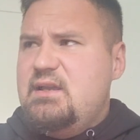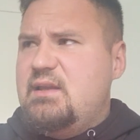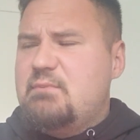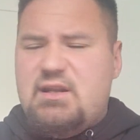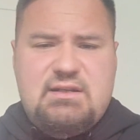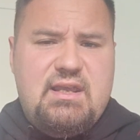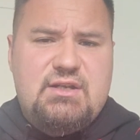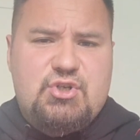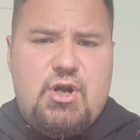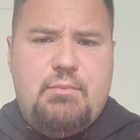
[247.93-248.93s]
in
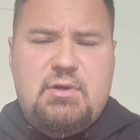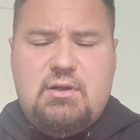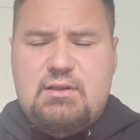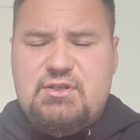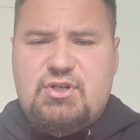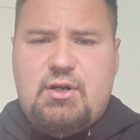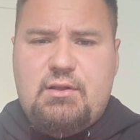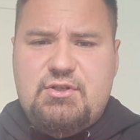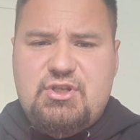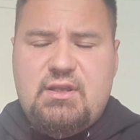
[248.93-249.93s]
mundane tropical
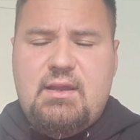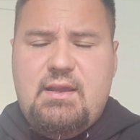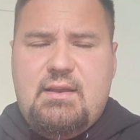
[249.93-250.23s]
astrology.